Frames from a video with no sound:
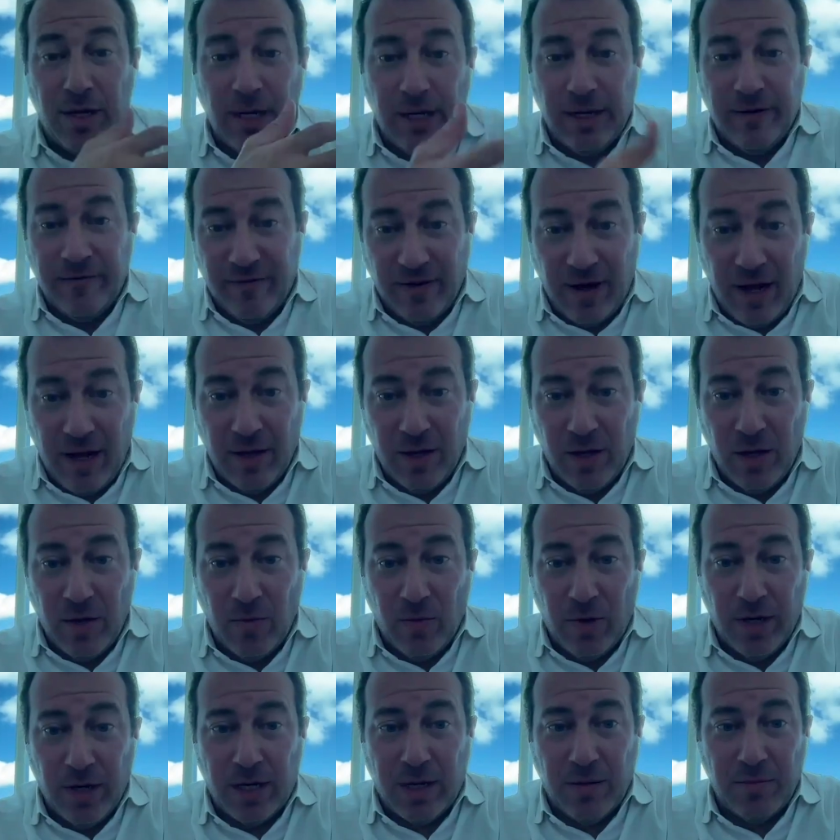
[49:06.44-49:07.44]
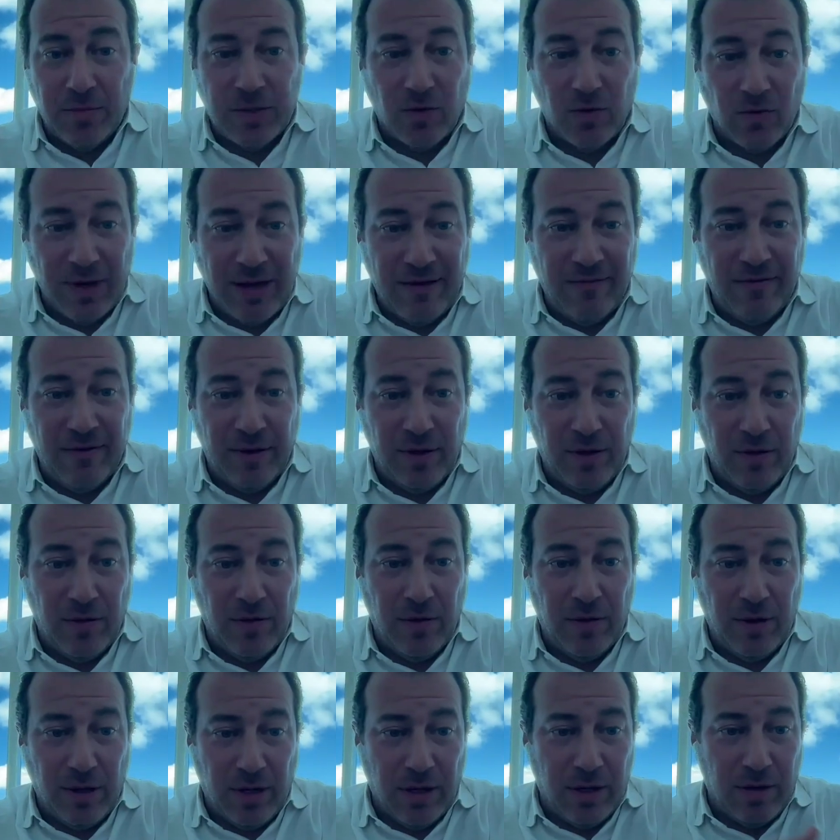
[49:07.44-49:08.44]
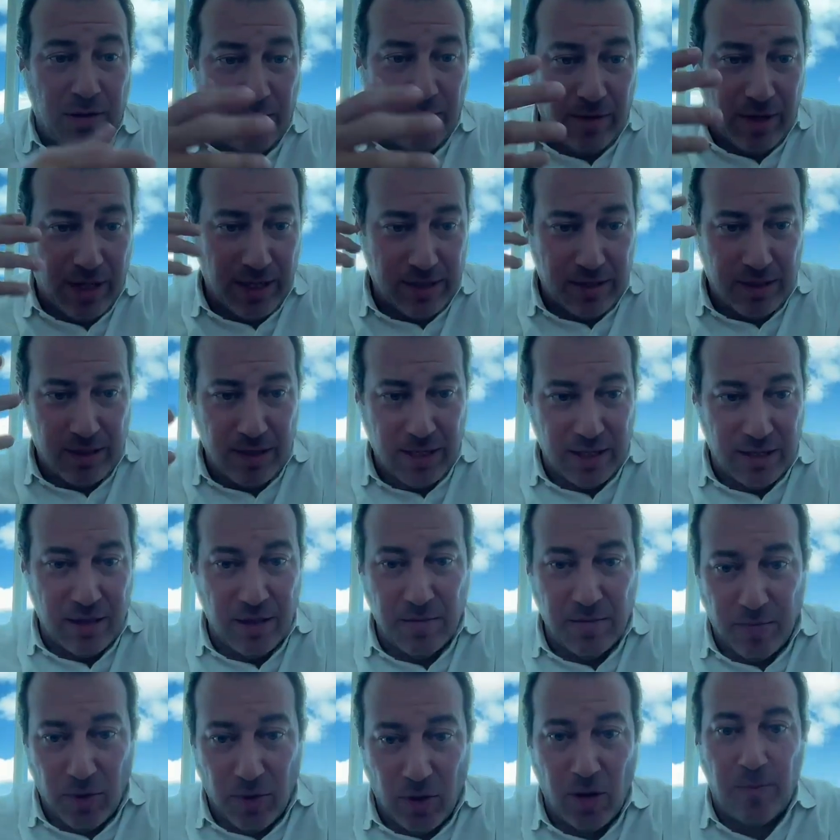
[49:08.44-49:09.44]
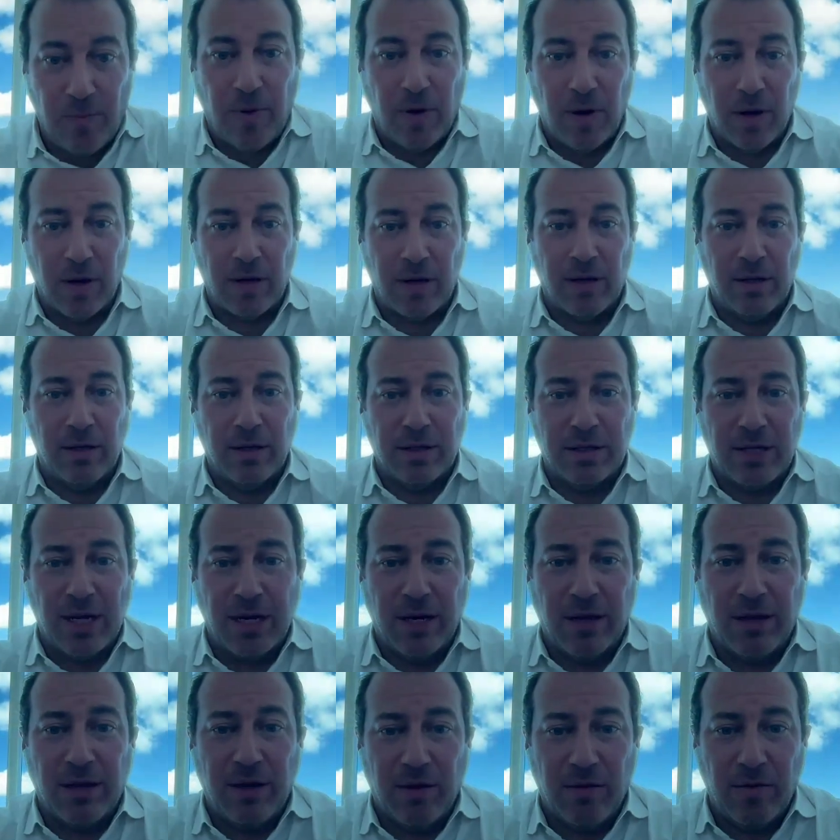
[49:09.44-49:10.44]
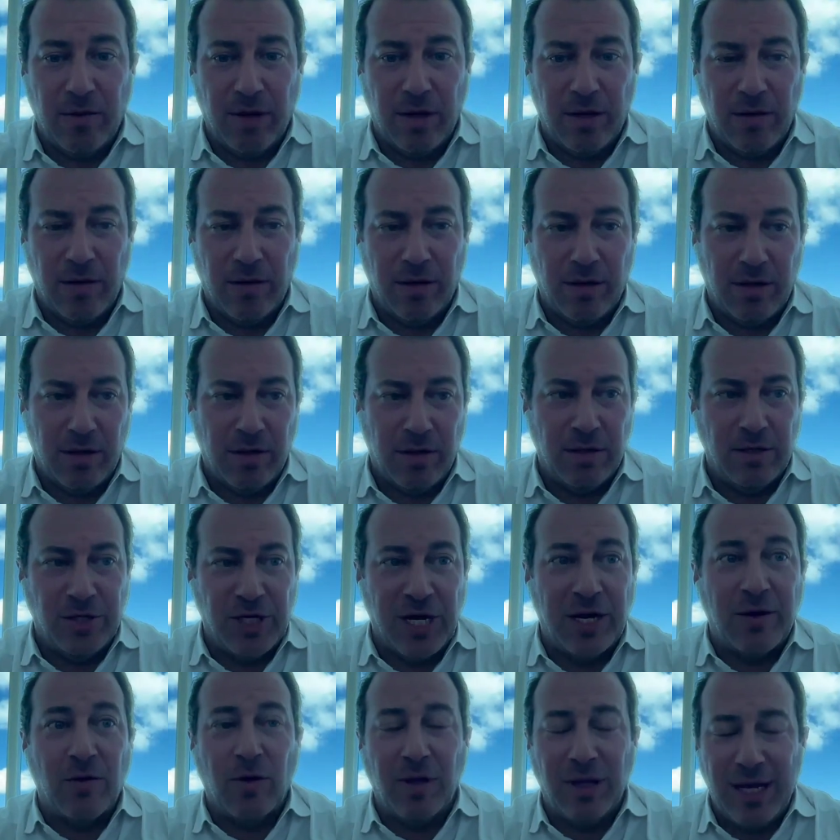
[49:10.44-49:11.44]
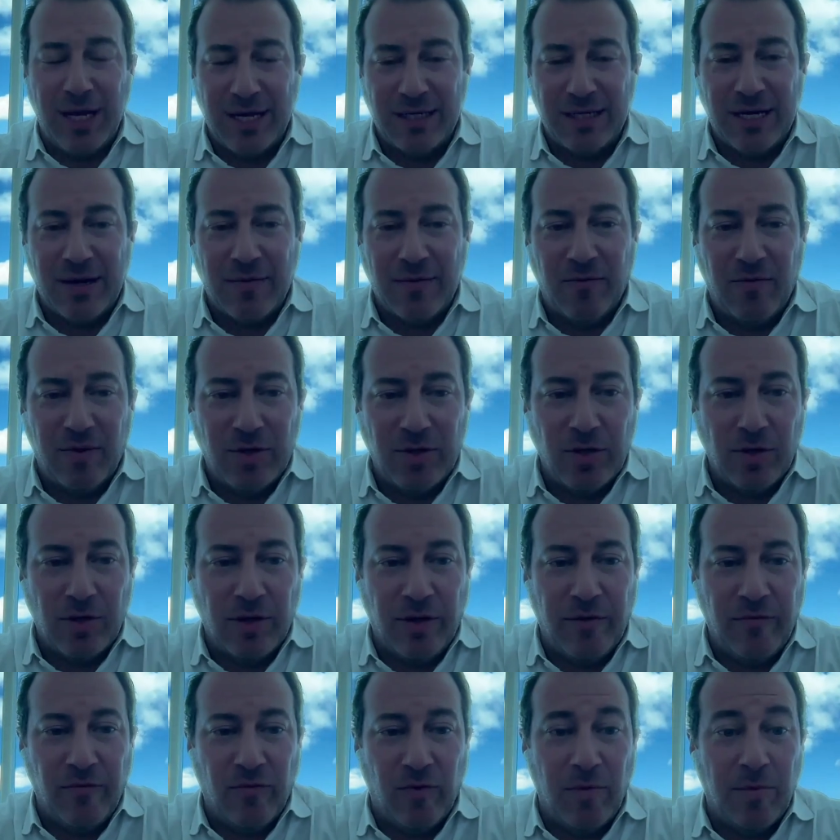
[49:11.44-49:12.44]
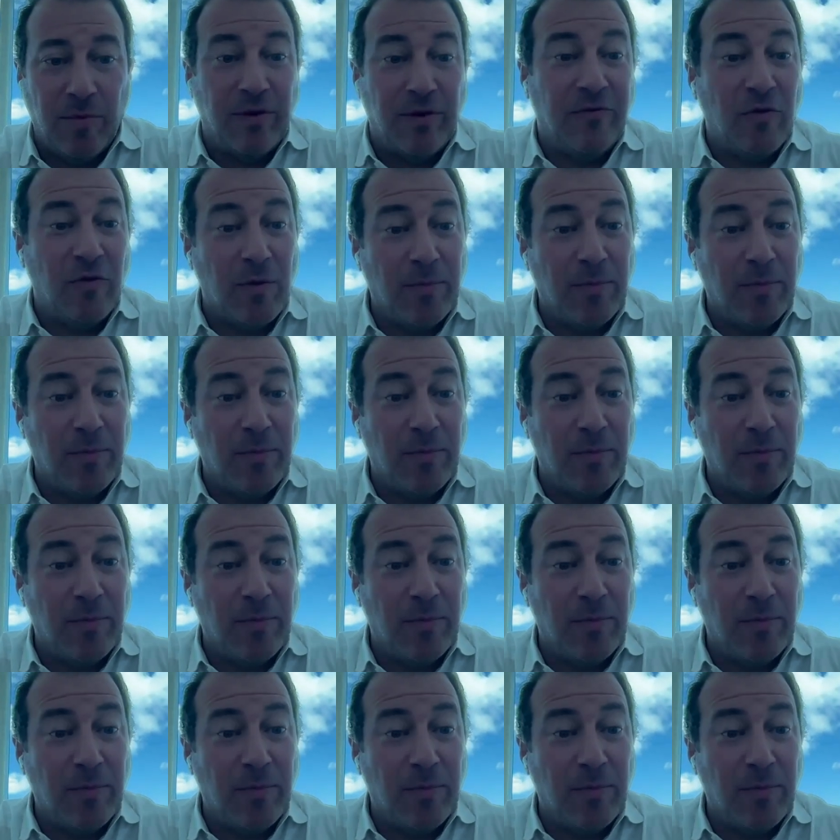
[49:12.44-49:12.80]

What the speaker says: you're looking at volume when it comes to revenue, and that's that ballpark is kind of thing, or the general landscape of what you're looking for.